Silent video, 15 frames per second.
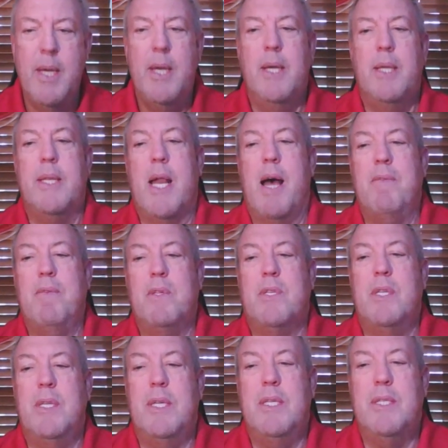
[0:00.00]
That
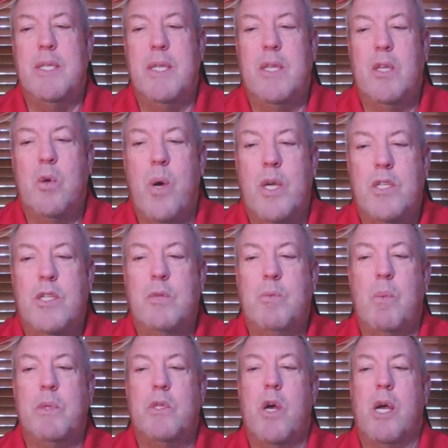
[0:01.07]
obviously leads into the question
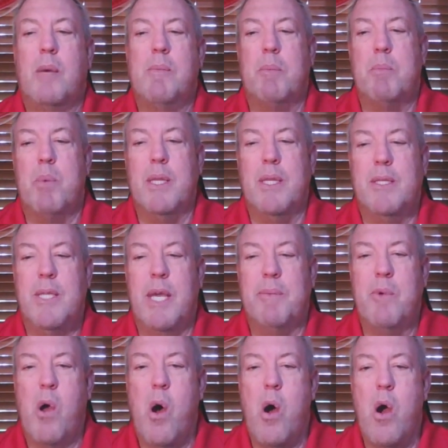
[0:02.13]
when we talk about bring the
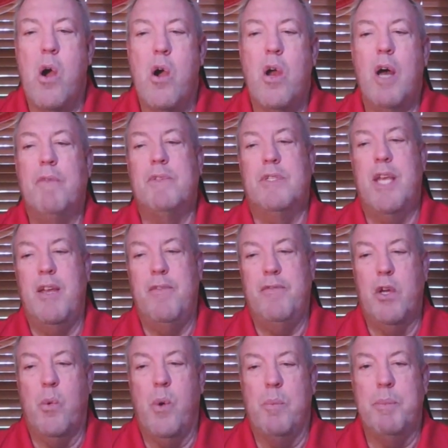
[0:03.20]
same car of
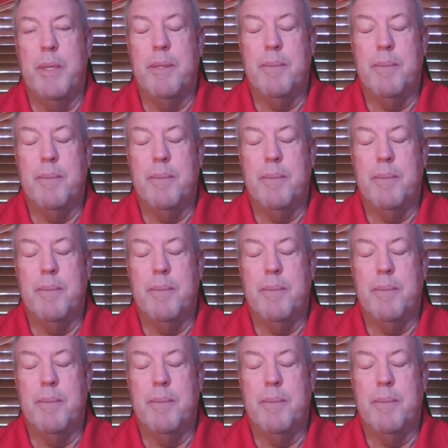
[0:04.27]
safety equipment.